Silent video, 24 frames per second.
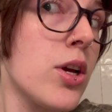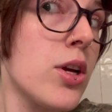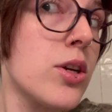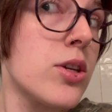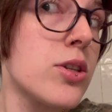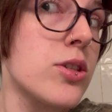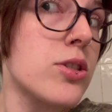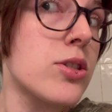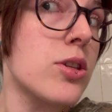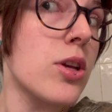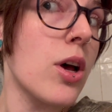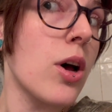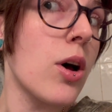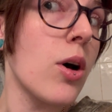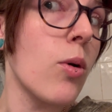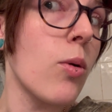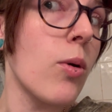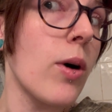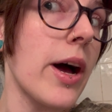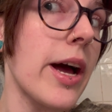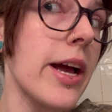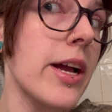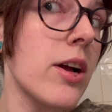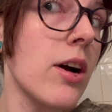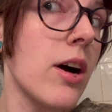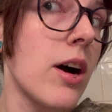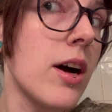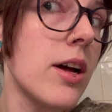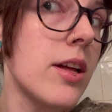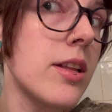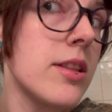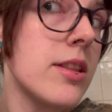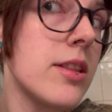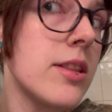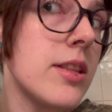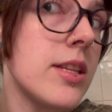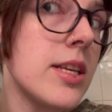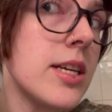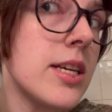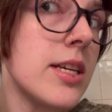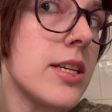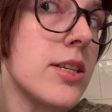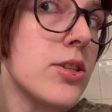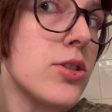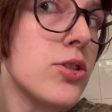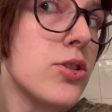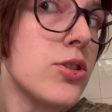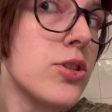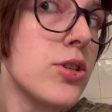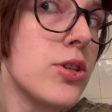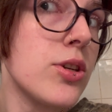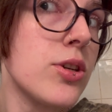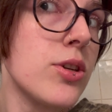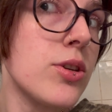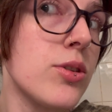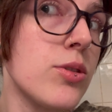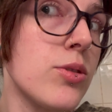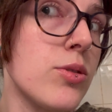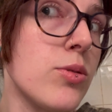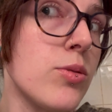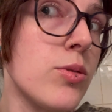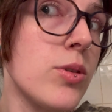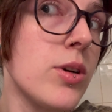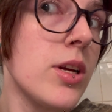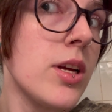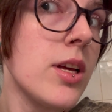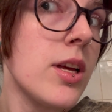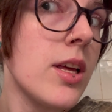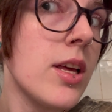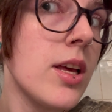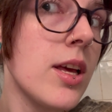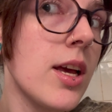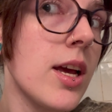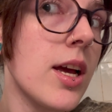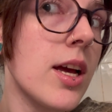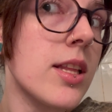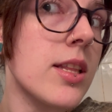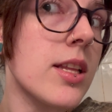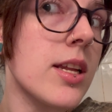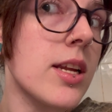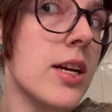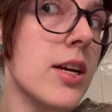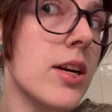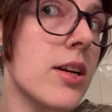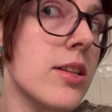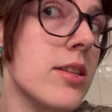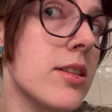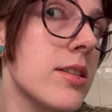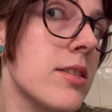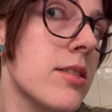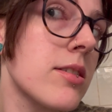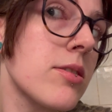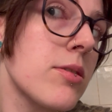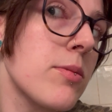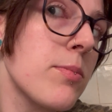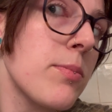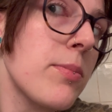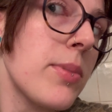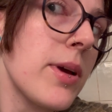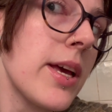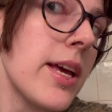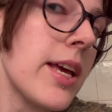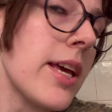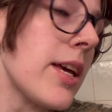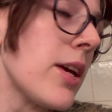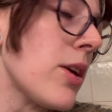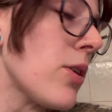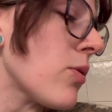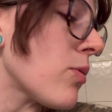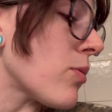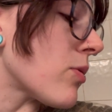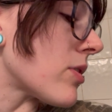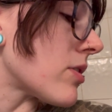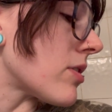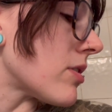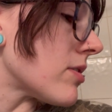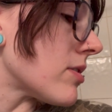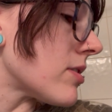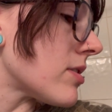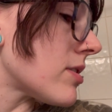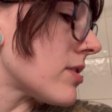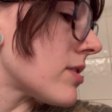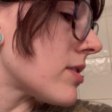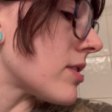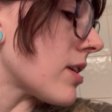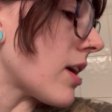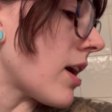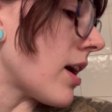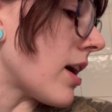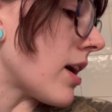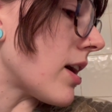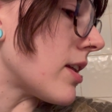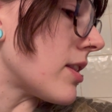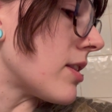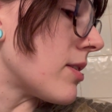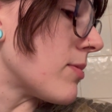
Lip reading: So I got these two, and then I got this little pink one on the side the